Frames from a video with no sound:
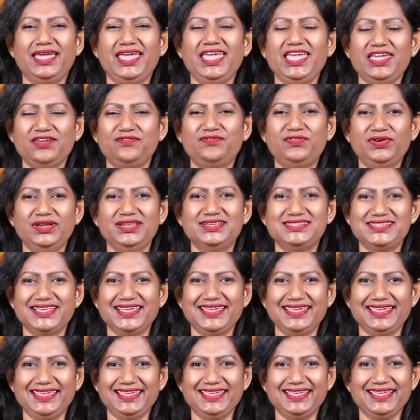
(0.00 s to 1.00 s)
every
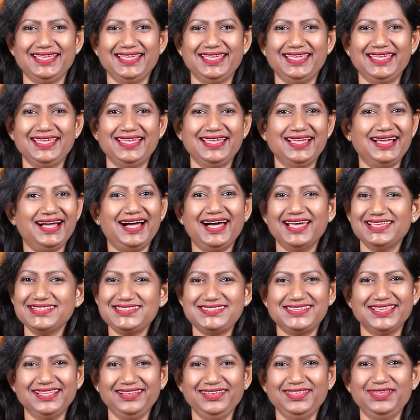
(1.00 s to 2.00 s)
day, I
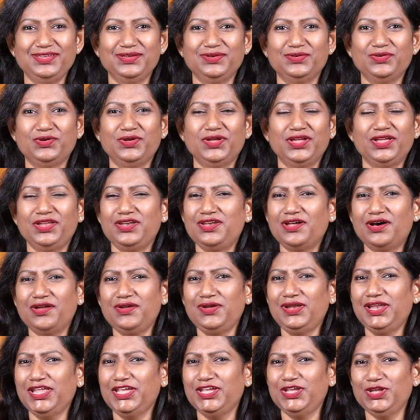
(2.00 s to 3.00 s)
tell you, not
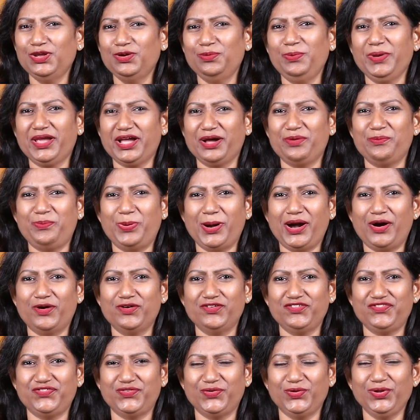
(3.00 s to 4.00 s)
only you become
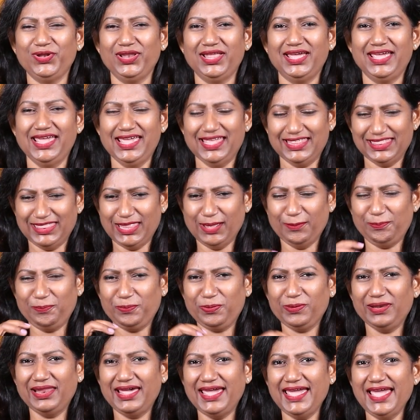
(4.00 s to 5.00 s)
powerful, the
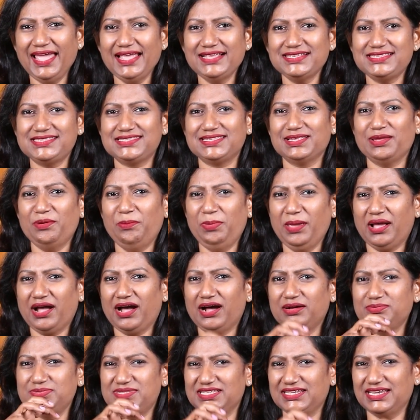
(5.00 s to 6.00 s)
place
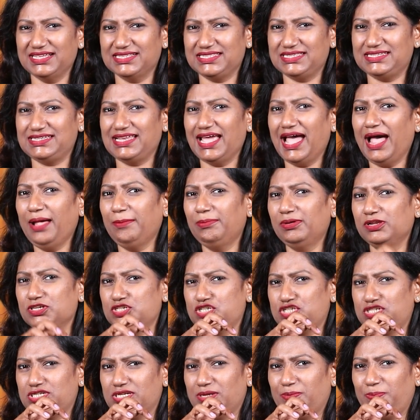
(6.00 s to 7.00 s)
becomes an
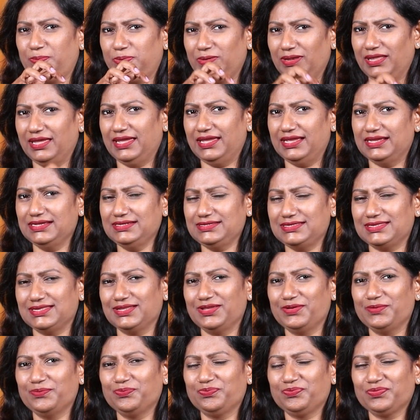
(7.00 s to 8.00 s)
established place,
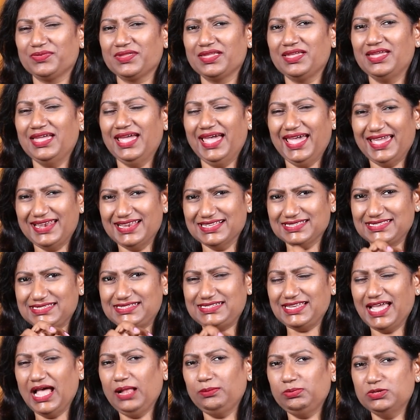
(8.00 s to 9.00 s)
an
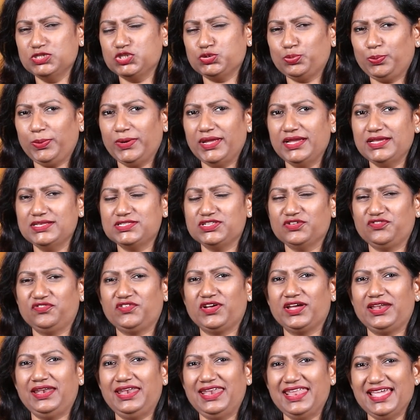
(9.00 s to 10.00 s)
established place of
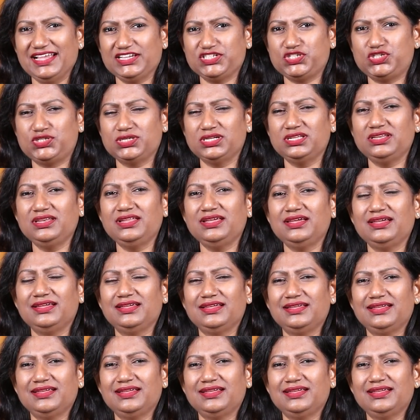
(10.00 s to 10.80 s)
connection.